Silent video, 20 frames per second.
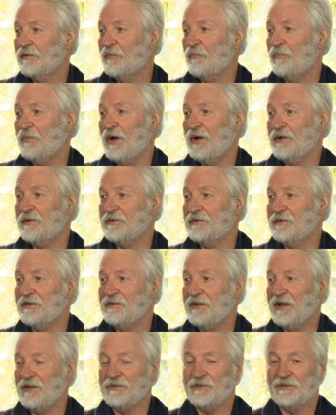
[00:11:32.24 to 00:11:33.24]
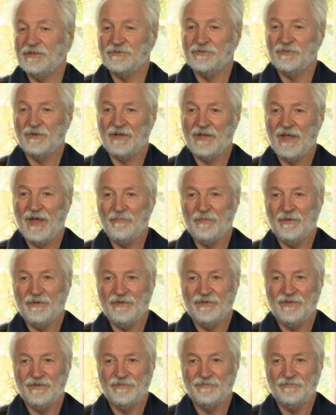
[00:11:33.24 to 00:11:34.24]
But nothing's really
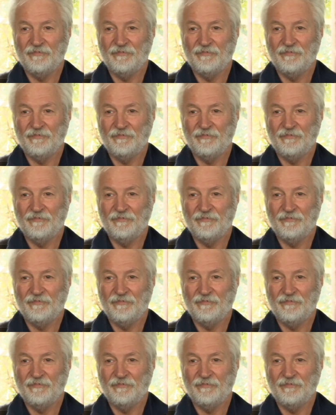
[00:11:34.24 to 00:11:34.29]
happened.